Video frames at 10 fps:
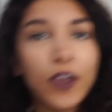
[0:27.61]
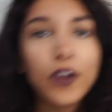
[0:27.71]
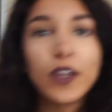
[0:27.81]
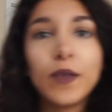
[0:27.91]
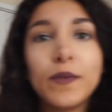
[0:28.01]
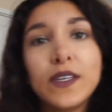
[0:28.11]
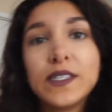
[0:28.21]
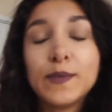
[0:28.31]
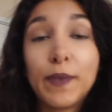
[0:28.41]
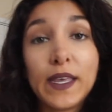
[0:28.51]
Her name
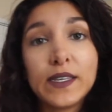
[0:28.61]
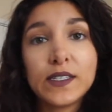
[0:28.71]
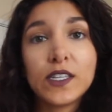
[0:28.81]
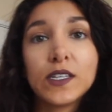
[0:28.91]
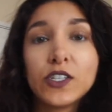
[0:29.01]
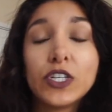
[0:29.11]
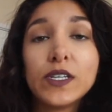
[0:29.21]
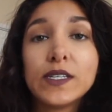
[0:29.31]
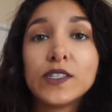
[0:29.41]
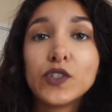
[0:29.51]
is Banks. She
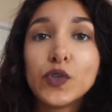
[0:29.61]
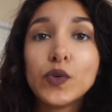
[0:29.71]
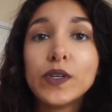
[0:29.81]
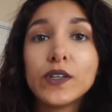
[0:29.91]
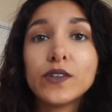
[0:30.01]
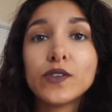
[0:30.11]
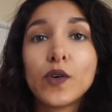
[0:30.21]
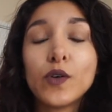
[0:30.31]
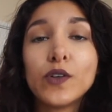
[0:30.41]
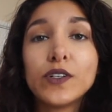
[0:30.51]
is 2 years
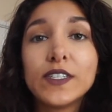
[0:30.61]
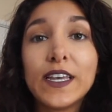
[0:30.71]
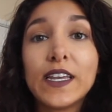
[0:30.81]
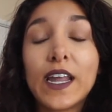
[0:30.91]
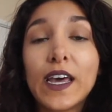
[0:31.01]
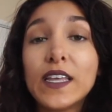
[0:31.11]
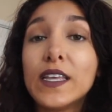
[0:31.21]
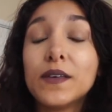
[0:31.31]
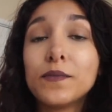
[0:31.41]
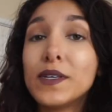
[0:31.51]
old and I
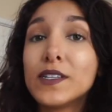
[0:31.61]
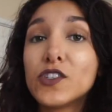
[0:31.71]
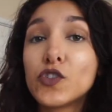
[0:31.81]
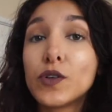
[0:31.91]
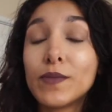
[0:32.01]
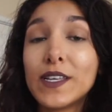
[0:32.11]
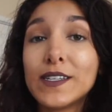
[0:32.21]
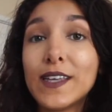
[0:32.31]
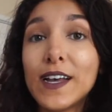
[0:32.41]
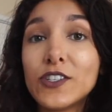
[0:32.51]
am extremely
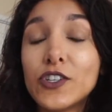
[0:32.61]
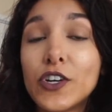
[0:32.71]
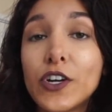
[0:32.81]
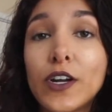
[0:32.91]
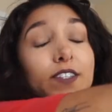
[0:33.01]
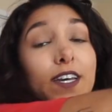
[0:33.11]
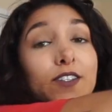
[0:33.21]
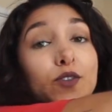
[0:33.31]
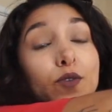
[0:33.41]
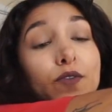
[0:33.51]
attached to her.
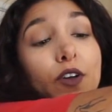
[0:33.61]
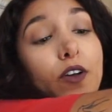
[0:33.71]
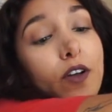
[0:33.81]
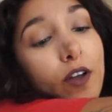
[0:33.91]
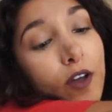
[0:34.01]
Tattoo of her